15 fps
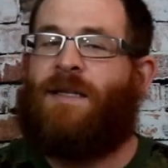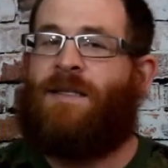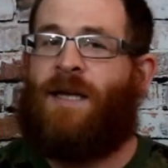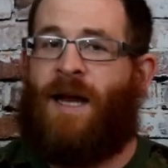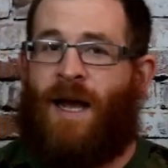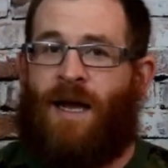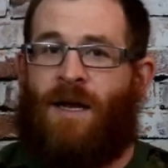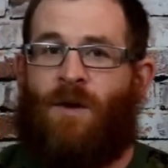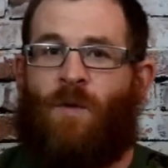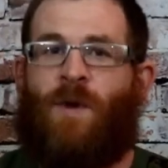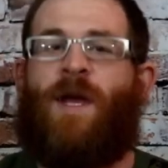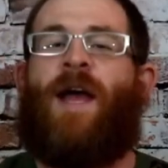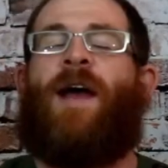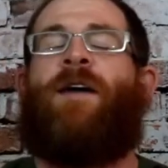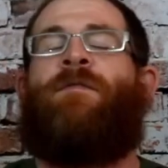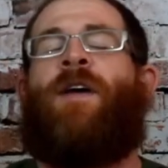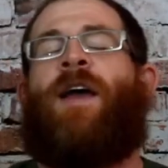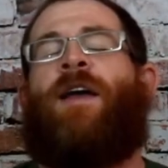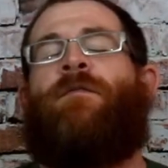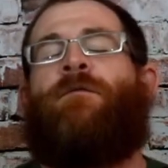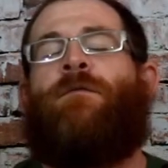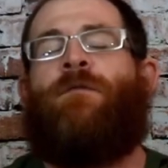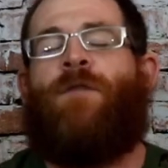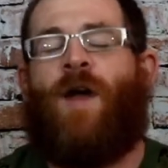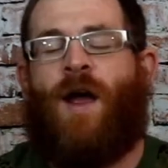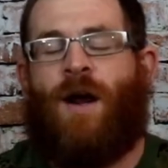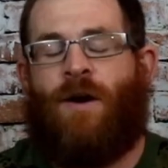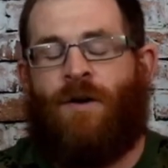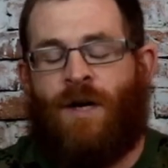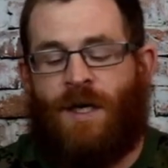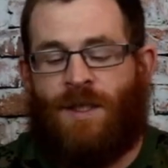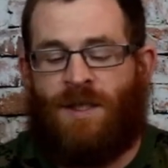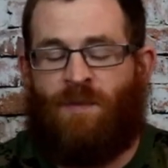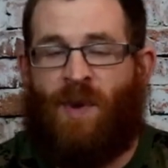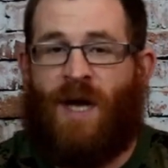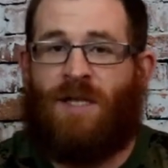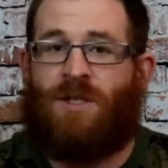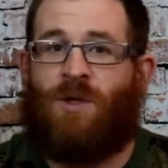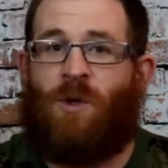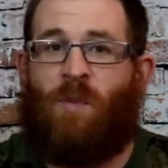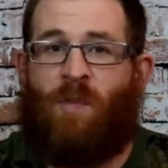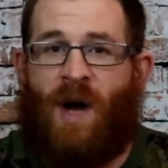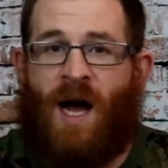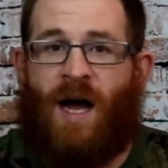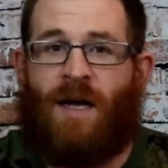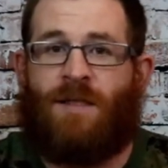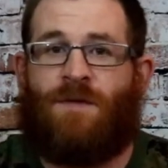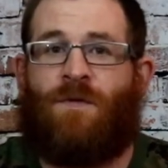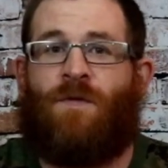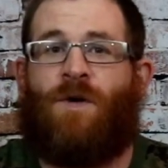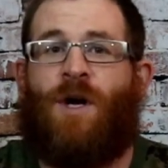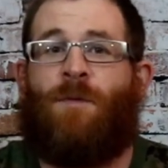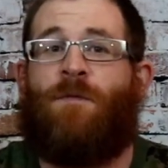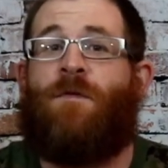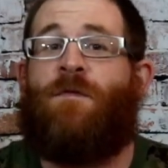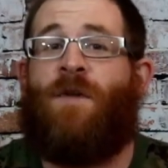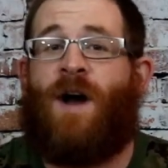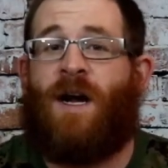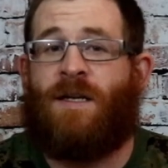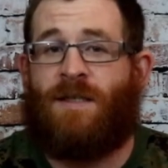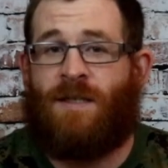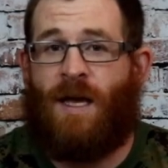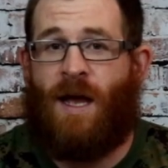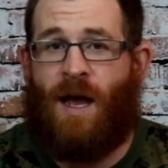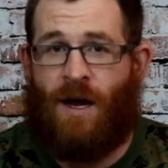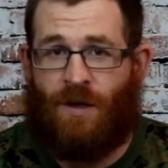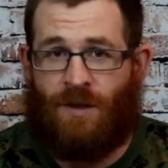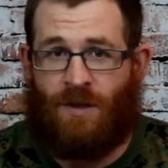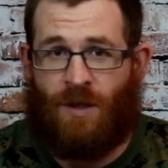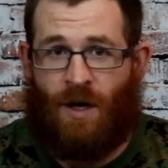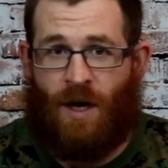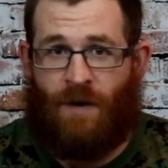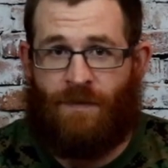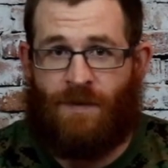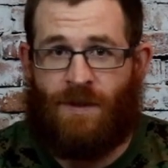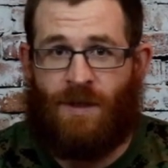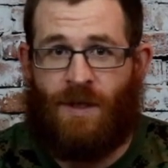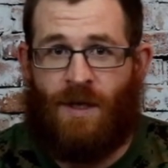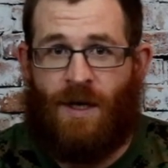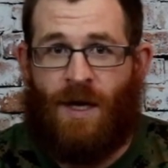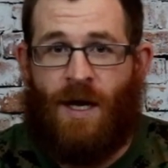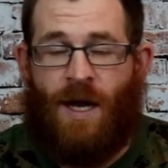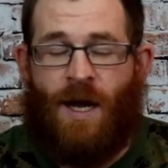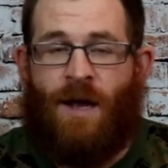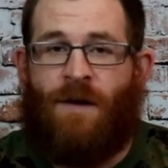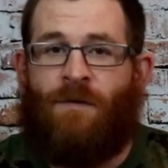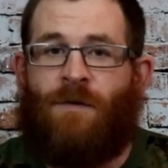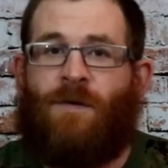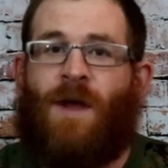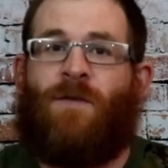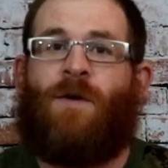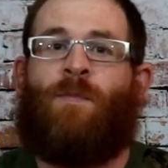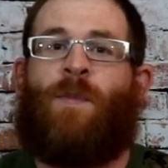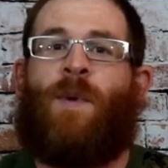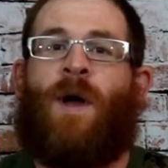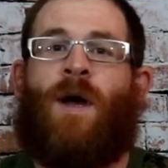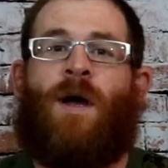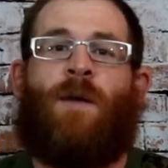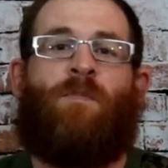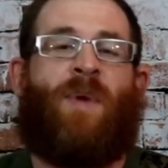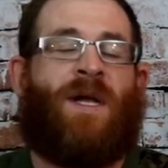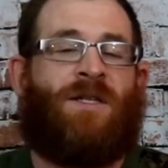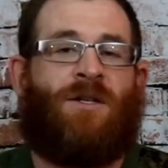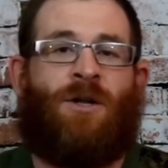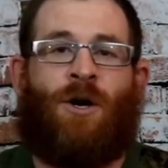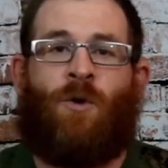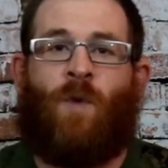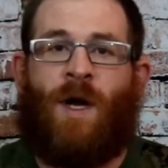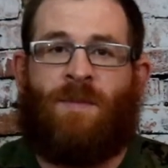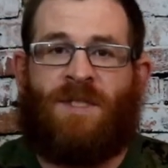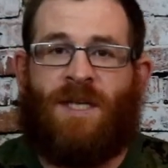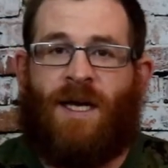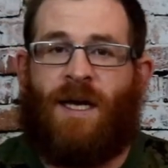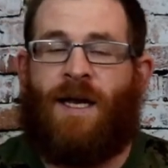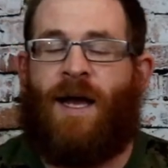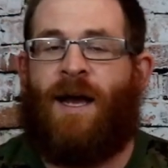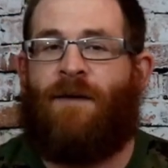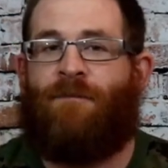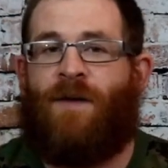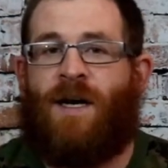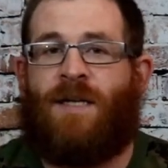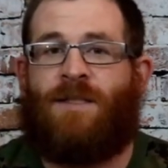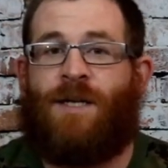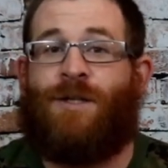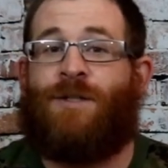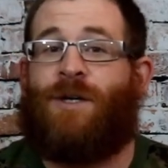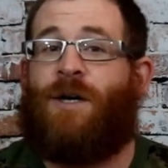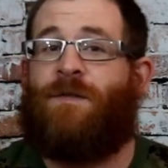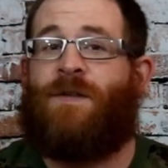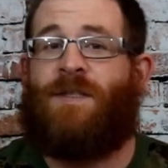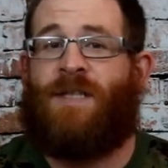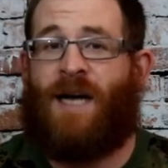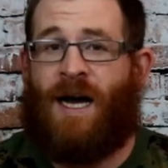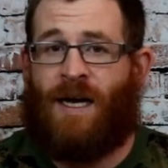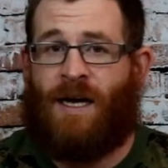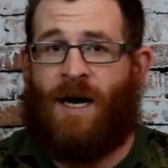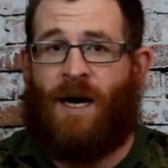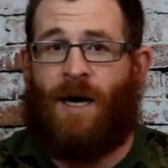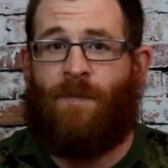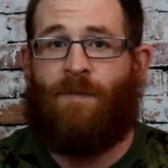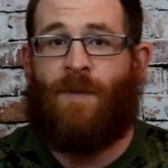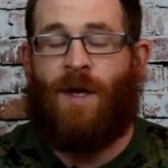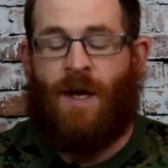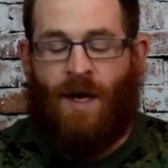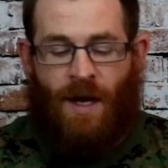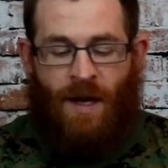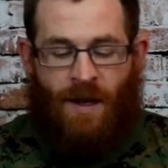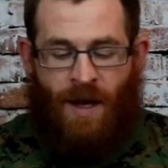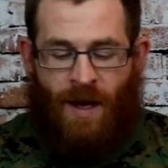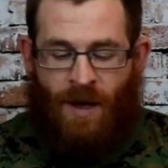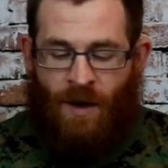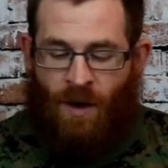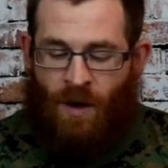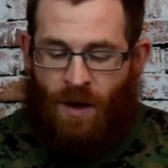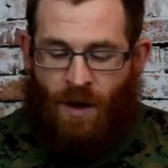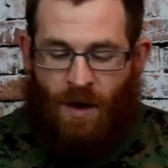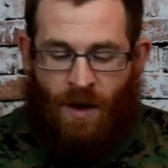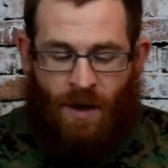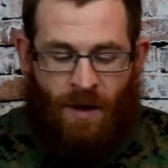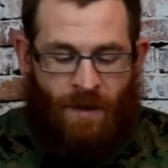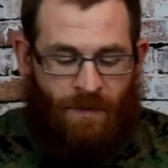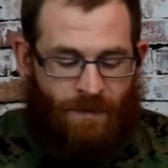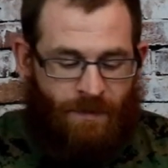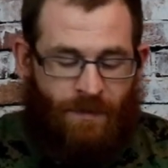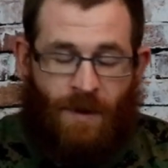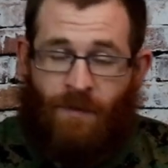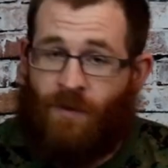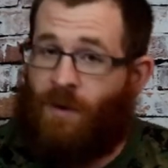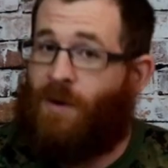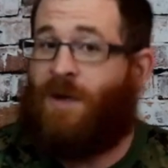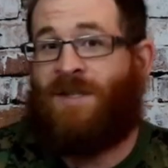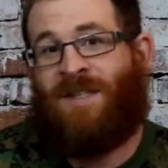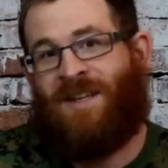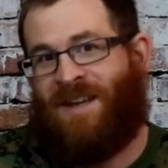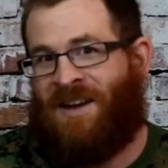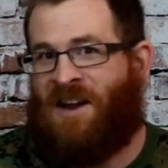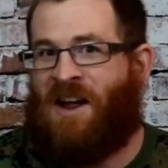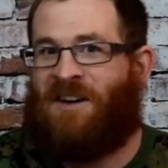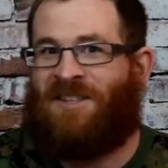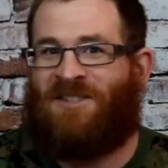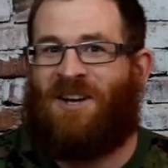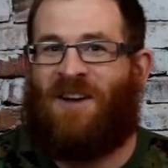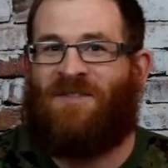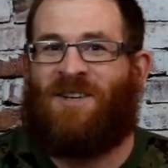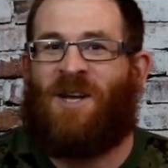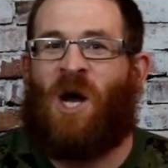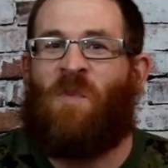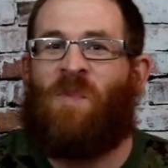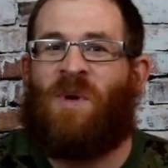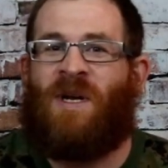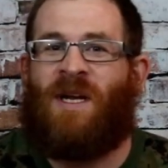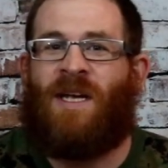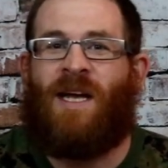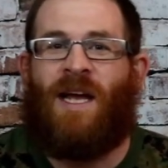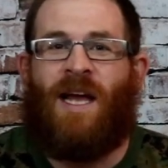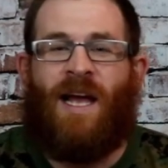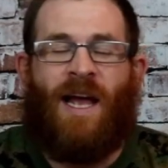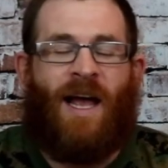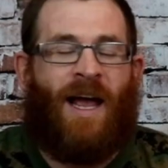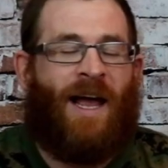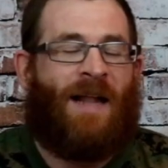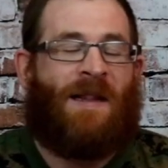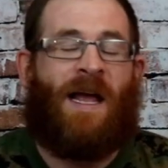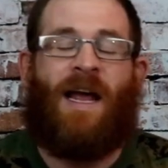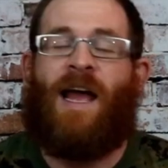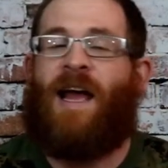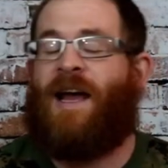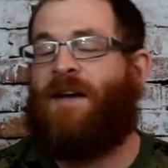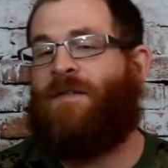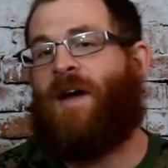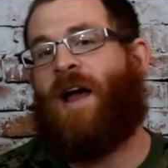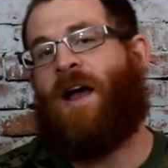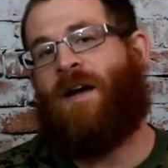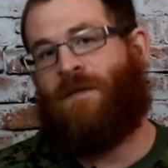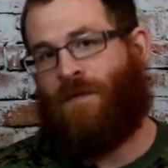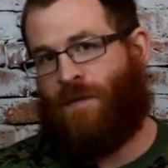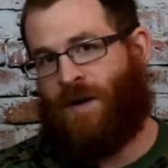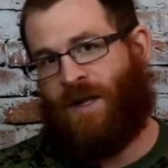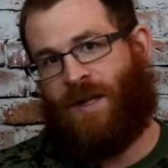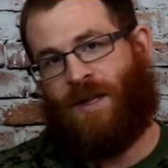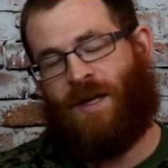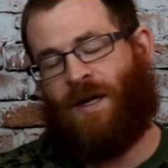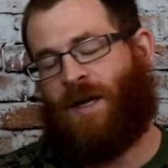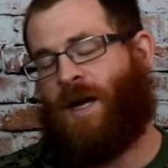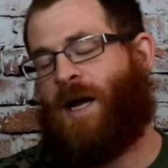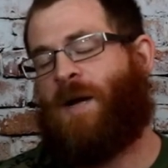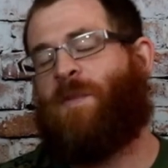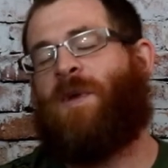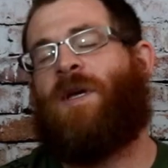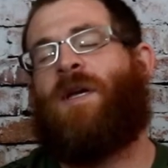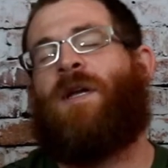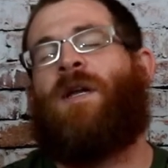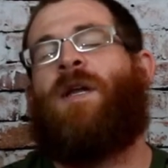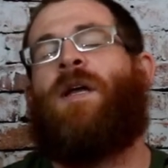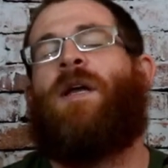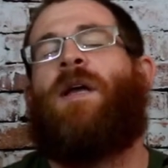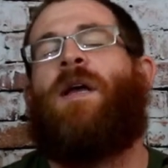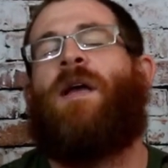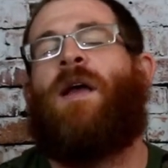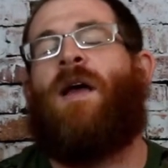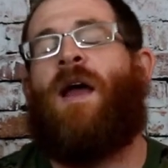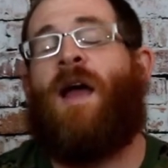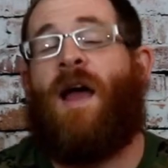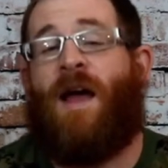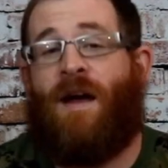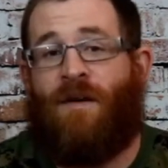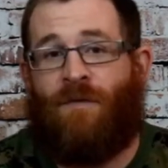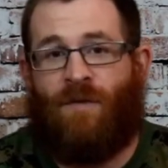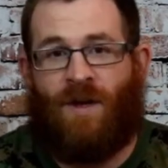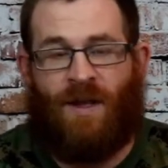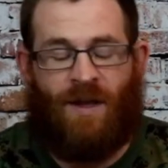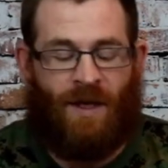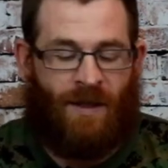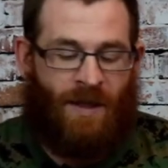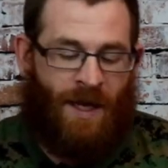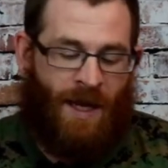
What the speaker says: Today we have a very special box from Fox Airsoft. If you've never been to their website at foxairsoft.com, they are, of course, an airsoft company, and they have everything. I mean, everything.